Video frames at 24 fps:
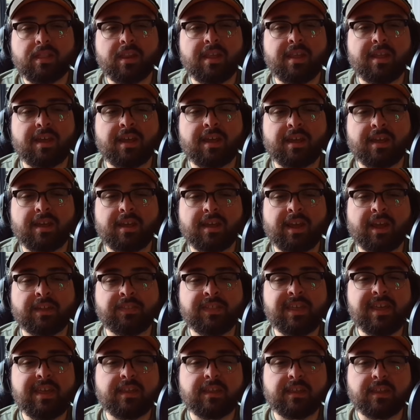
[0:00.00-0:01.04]
I
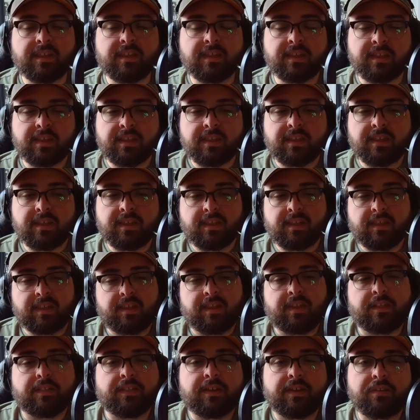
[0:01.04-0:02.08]
think
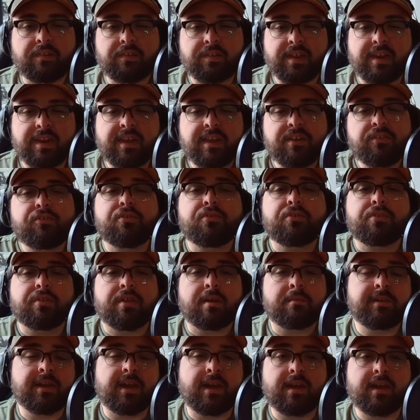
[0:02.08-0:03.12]
there's an issue
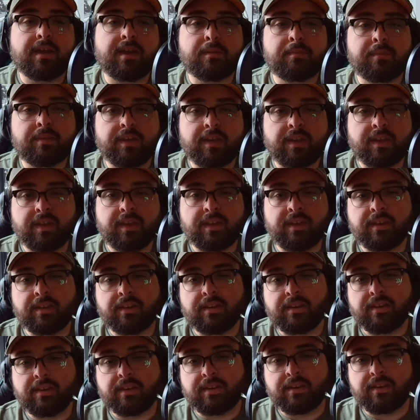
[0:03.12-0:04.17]
sometimes
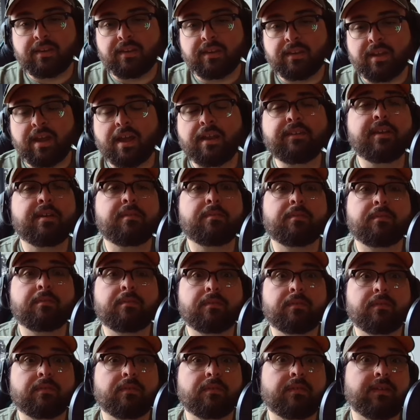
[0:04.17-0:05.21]
in content
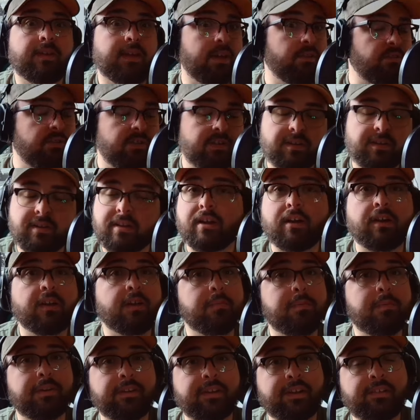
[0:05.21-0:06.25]
creation in our
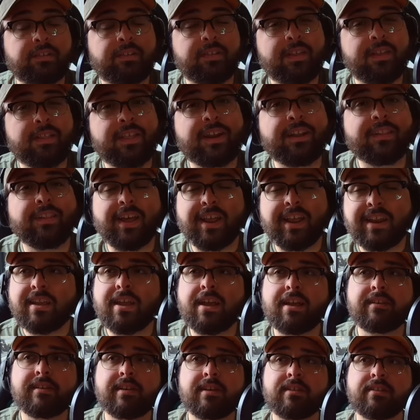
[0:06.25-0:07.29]
communities, and that a lot of
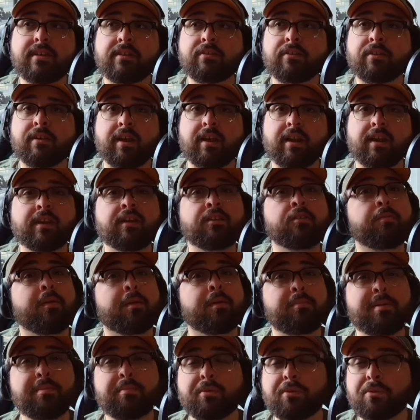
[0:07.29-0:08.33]
content that's created is by
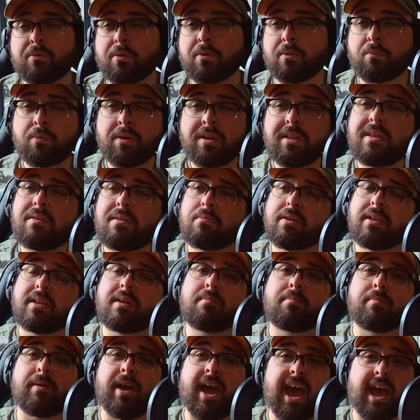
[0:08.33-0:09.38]
people who are really, really
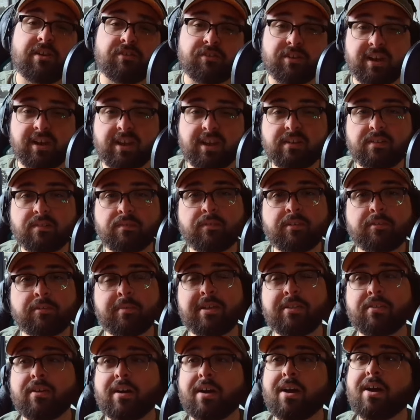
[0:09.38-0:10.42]
passionate, which
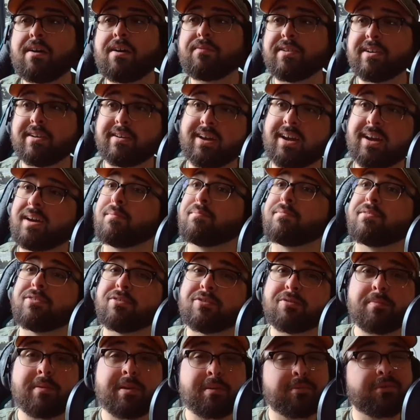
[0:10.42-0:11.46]
means oftentimes those
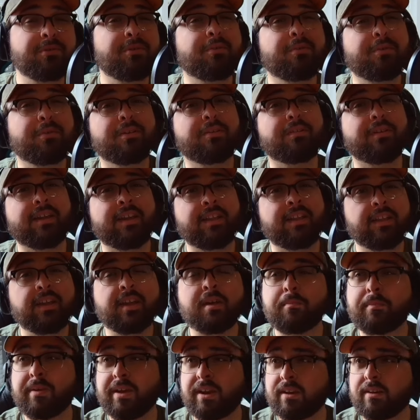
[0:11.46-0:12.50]
are people who are in the
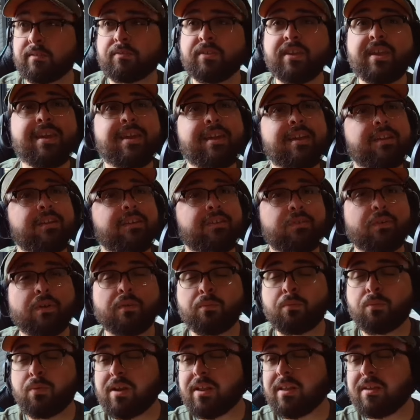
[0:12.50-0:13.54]
competitive scene and who are
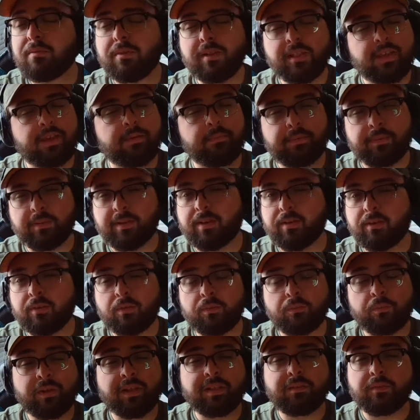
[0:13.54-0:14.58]
really,
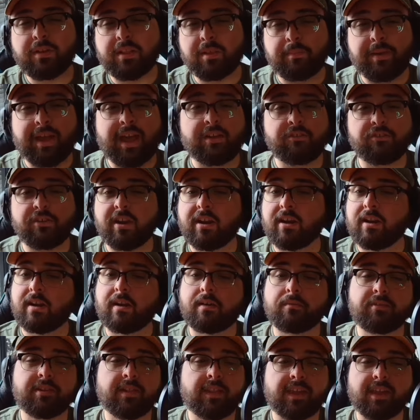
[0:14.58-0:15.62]
really passionate
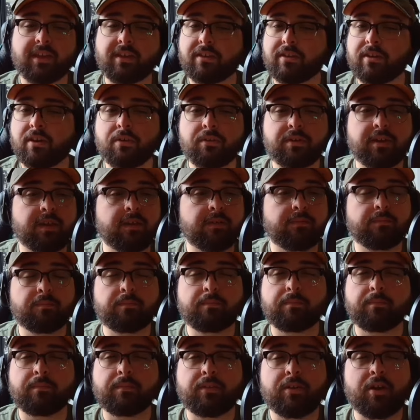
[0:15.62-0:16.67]
enough to go to
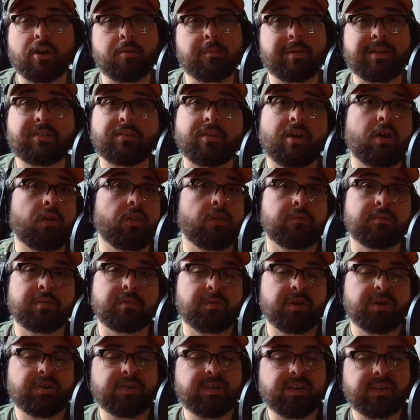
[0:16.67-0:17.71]
tournaments all over the
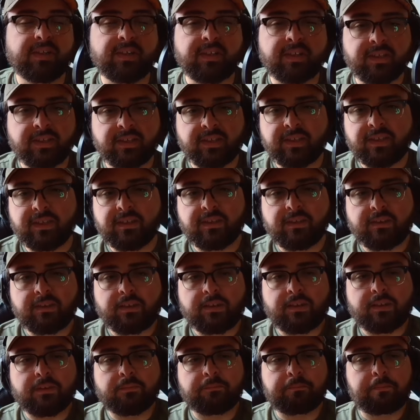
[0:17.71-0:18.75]
world.
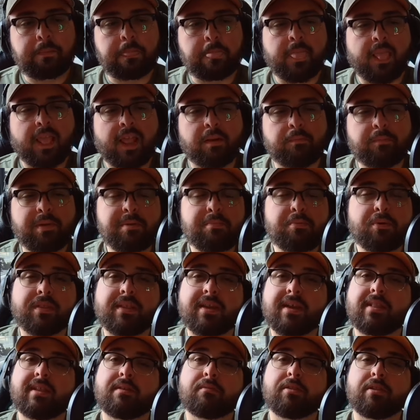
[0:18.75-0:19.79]
And people at
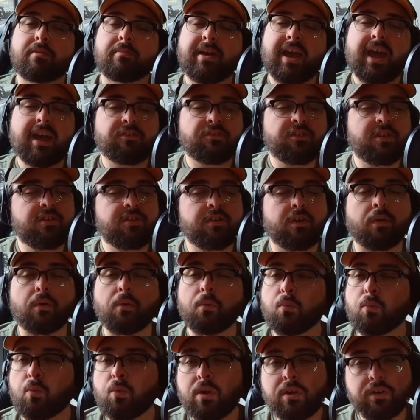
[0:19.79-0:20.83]
that level of passion are
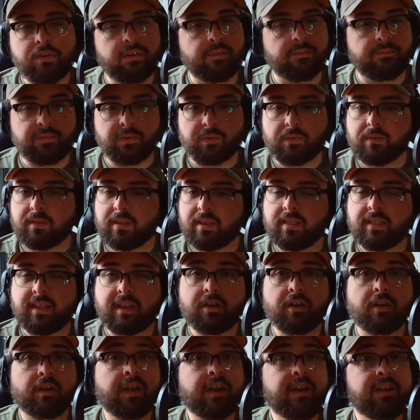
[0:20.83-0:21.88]
wonderful, and they
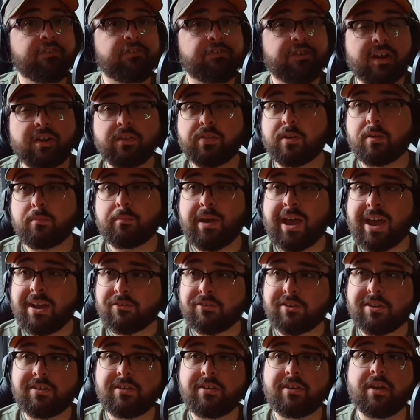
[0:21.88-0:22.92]
are going to share their
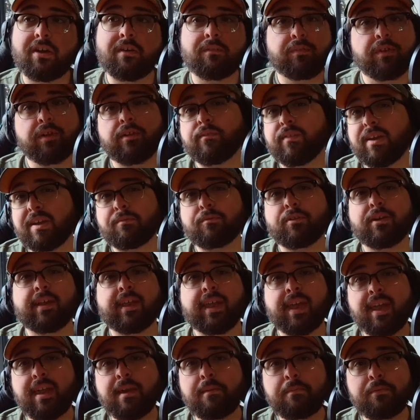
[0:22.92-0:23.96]
passion of their favorite
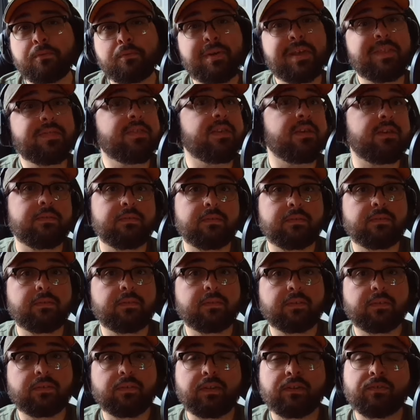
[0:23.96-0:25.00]
games with you,
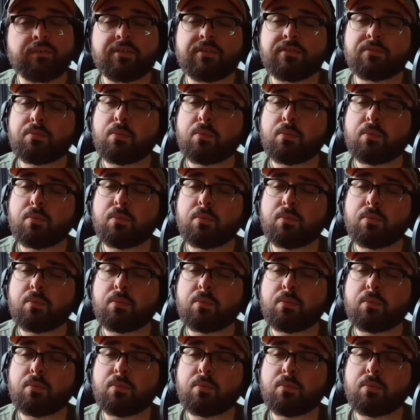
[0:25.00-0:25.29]
which is